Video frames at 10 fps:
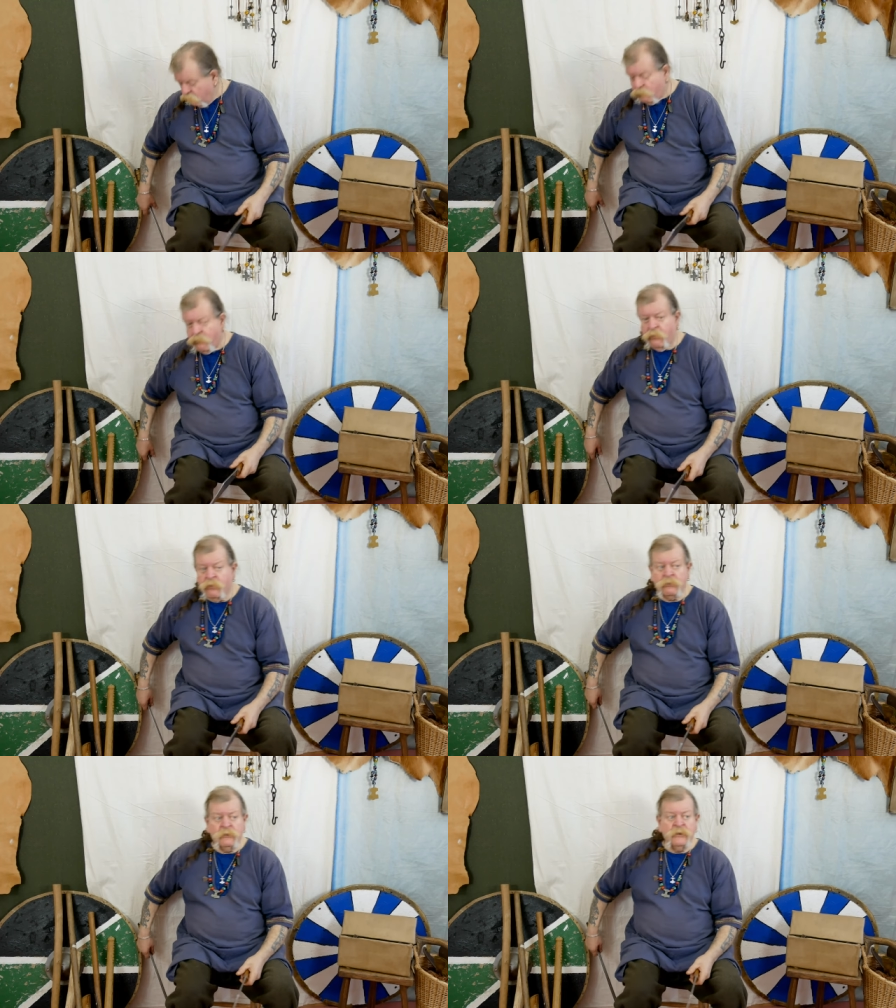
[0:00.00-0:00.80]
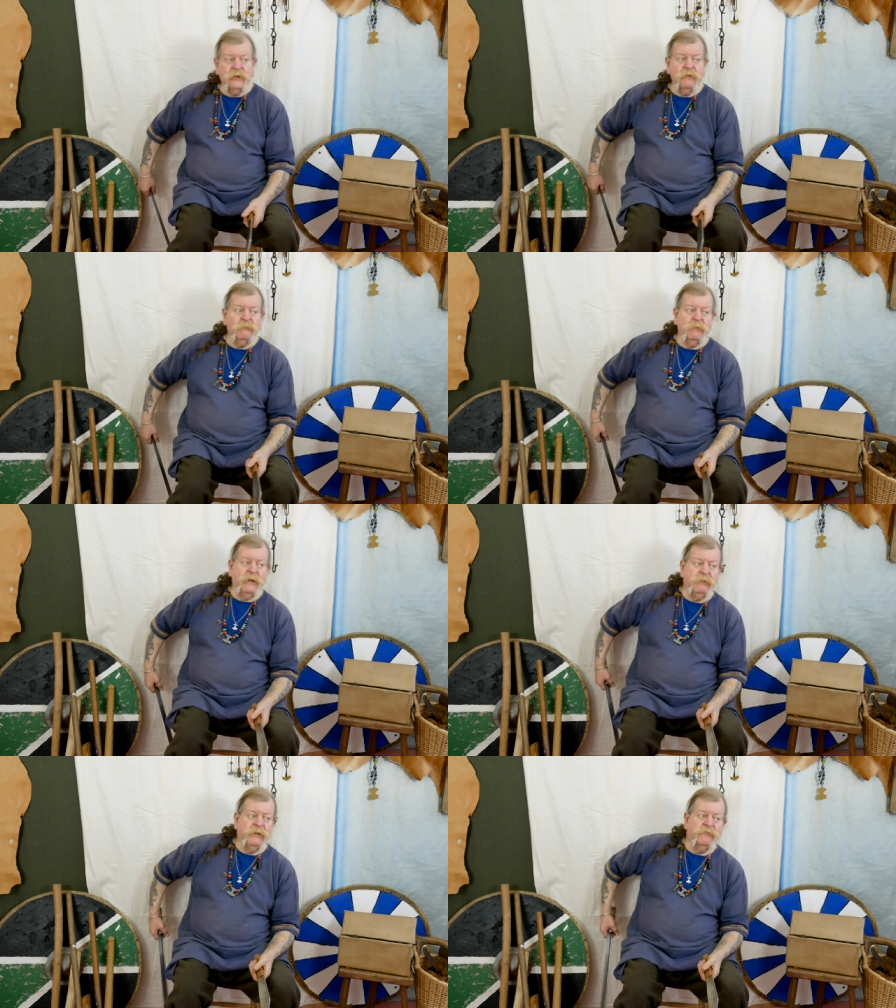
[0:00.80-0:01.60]
Or
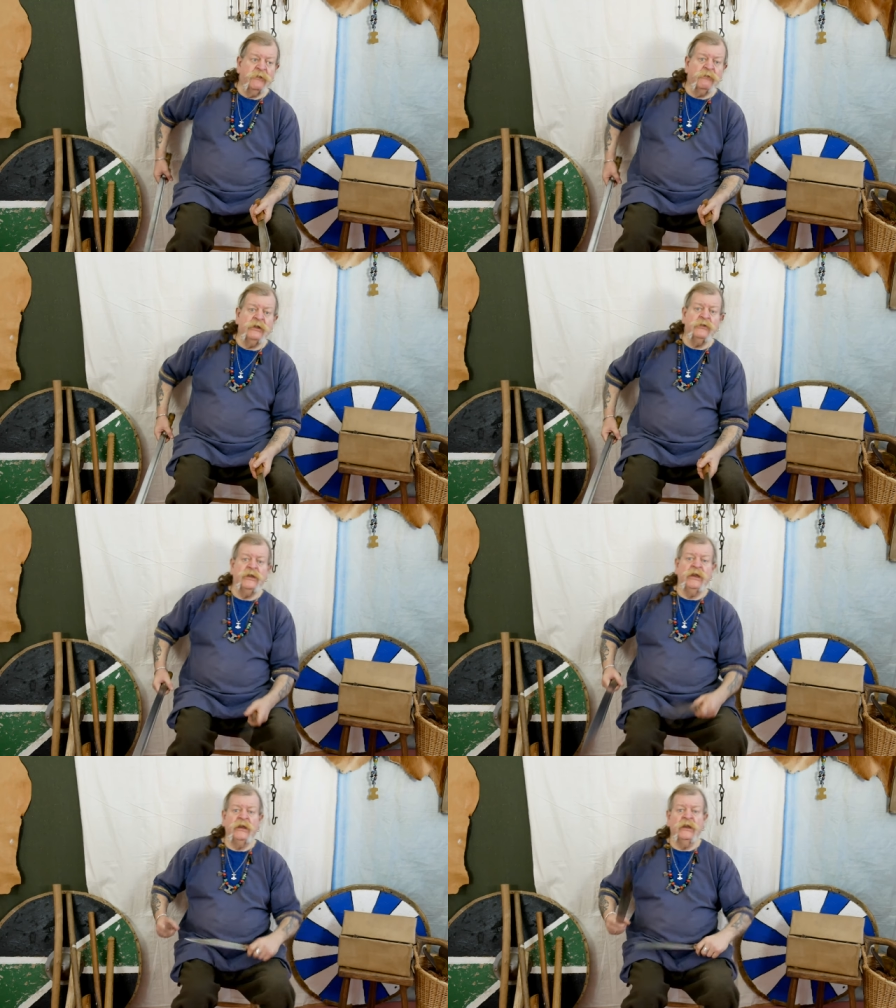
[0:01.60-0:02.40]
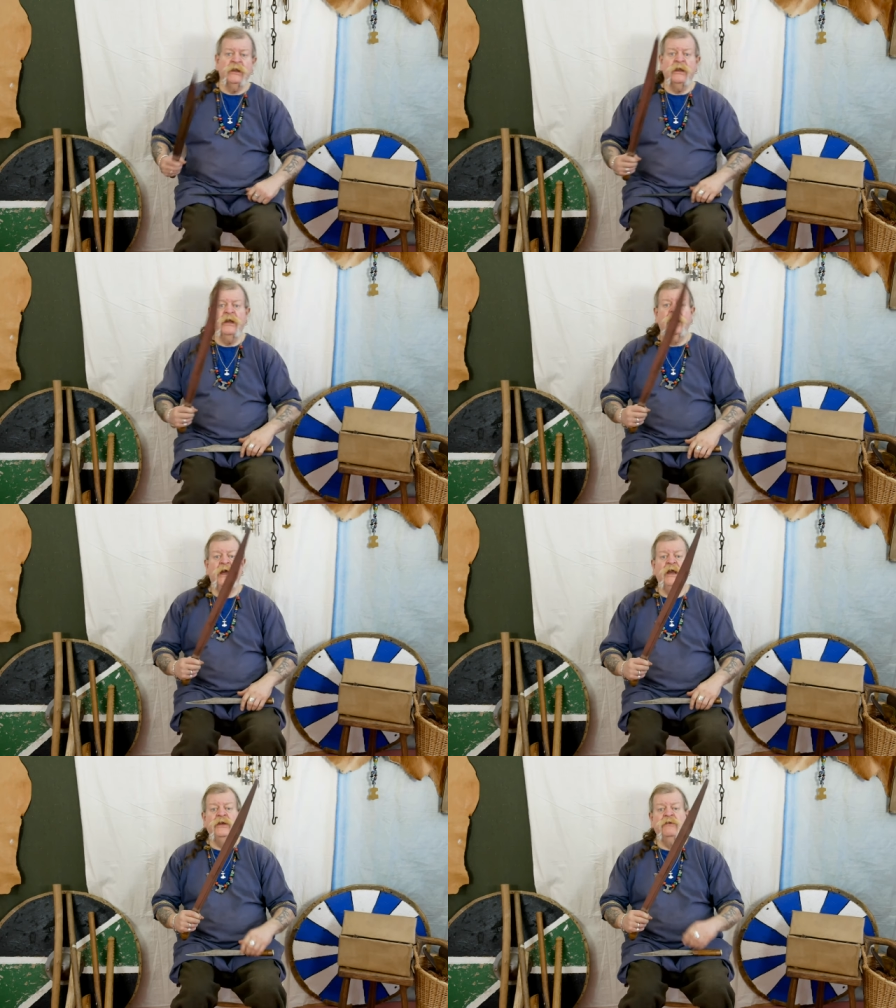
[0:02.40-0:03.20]
maybe you're very lucky
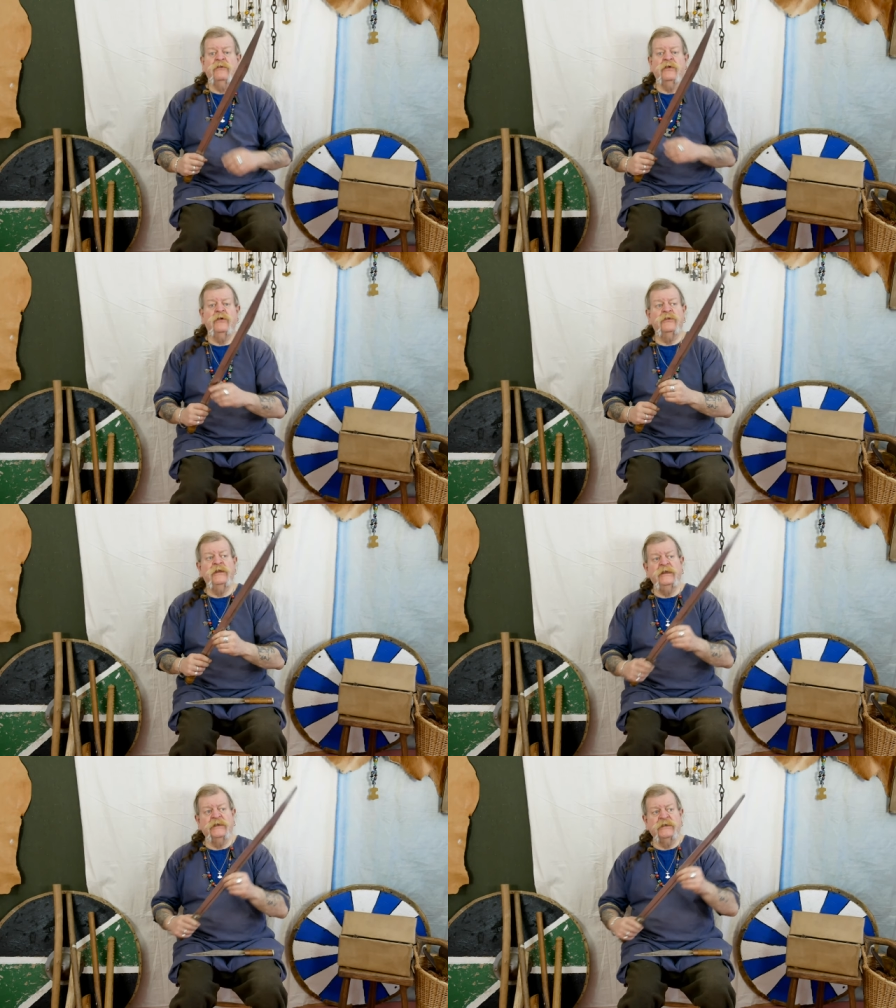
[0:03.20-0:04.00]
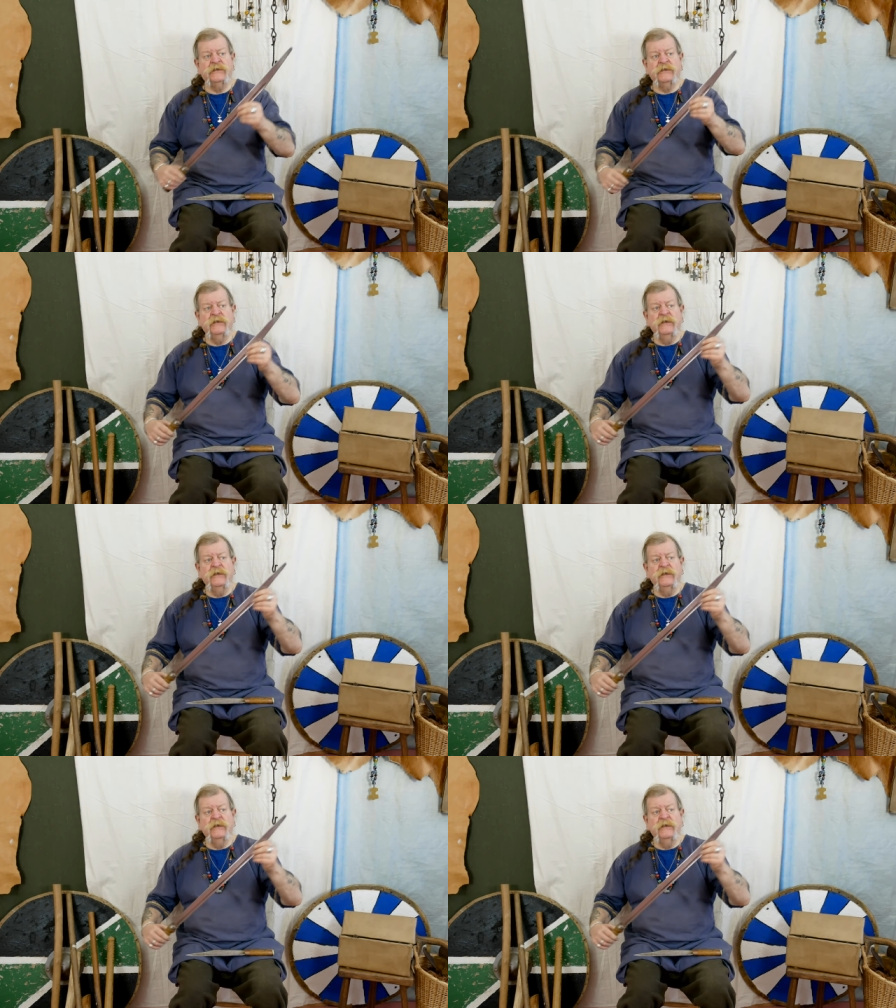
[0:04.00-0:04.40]
and you've got this.